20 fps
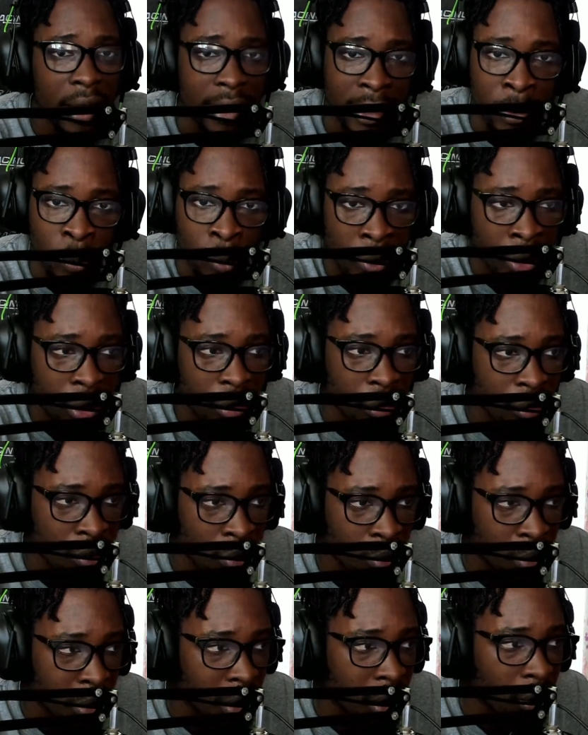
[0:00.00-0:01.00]
then what are you
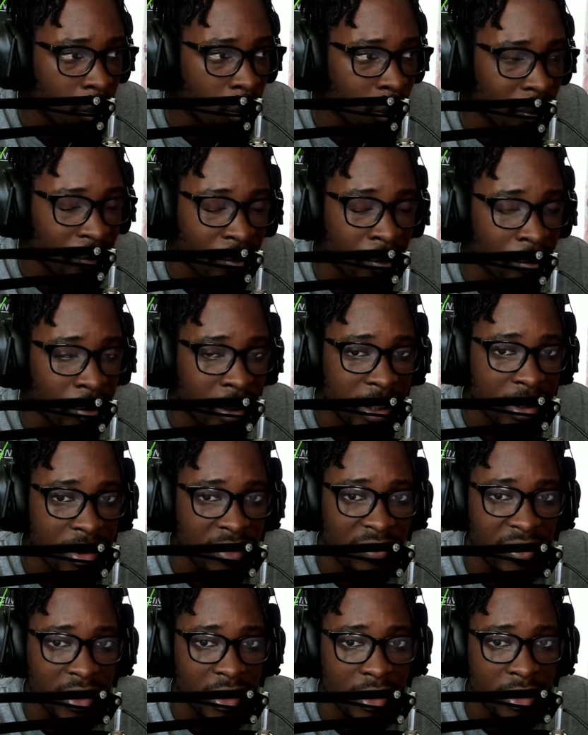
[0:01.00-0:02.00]
doing out with the rest
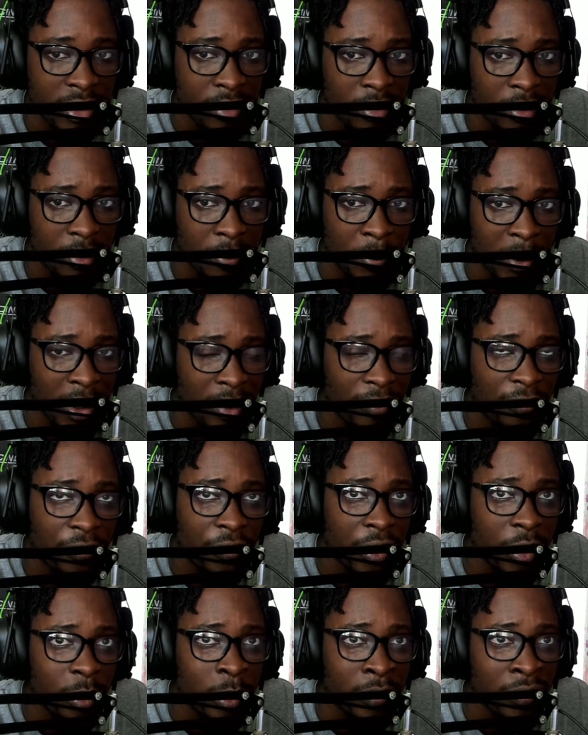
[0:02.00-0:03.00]
of us, being
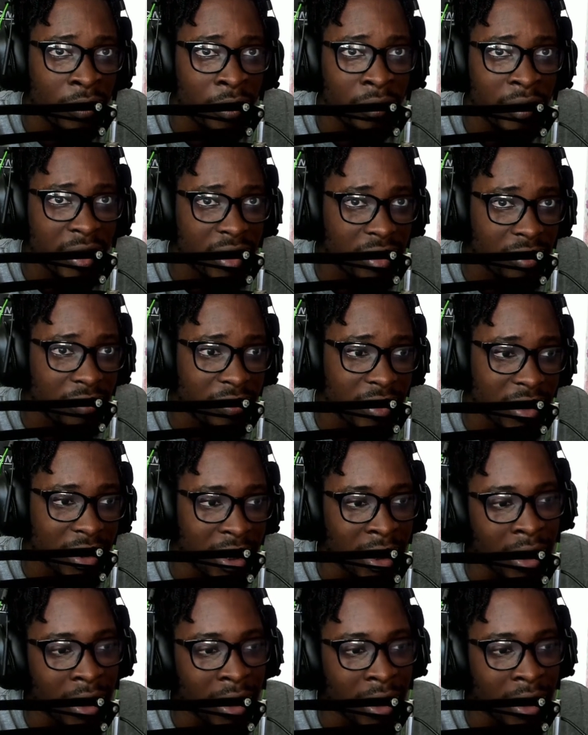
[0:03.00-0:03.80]
free with the rest of us?